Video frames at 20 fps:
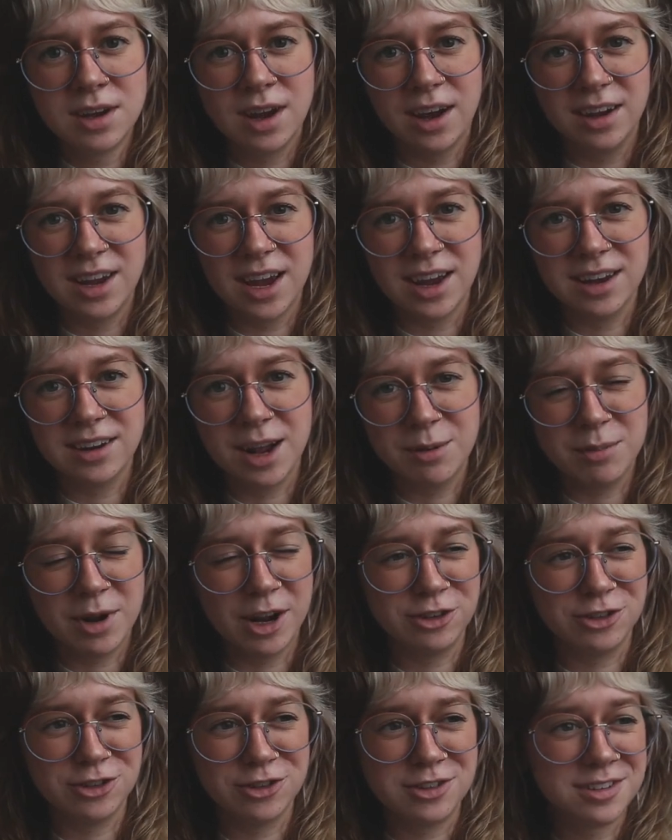Again, I'm
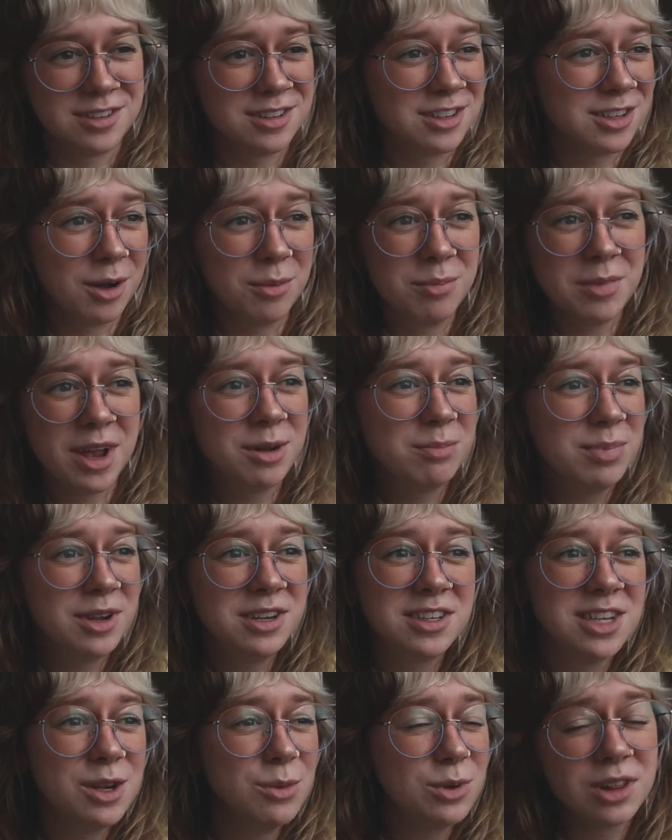not just some
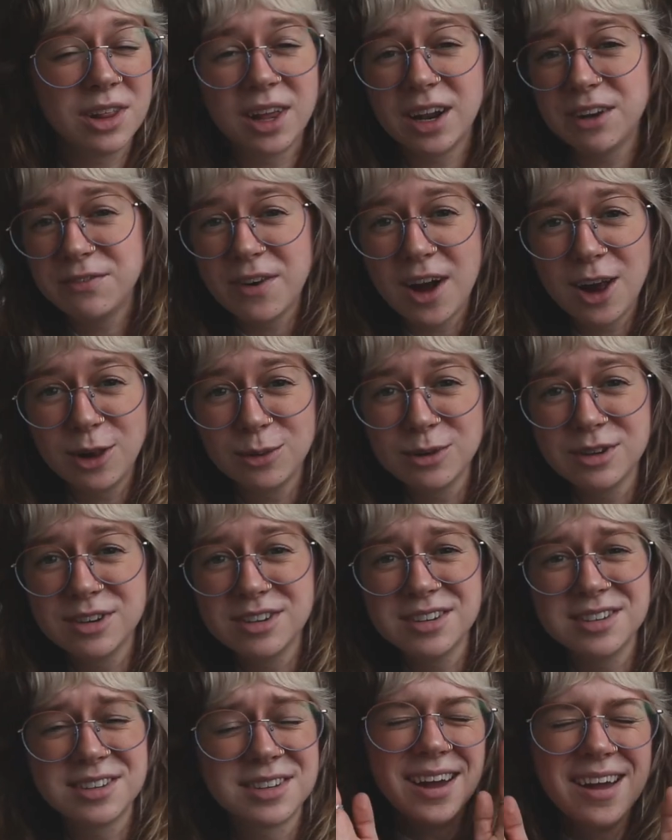NPC with a lot of
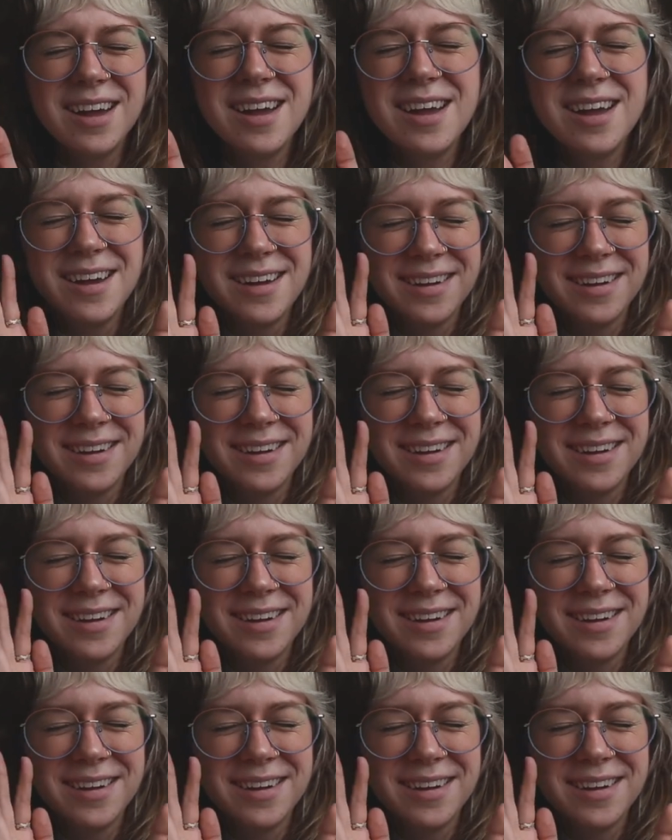followers. Ah!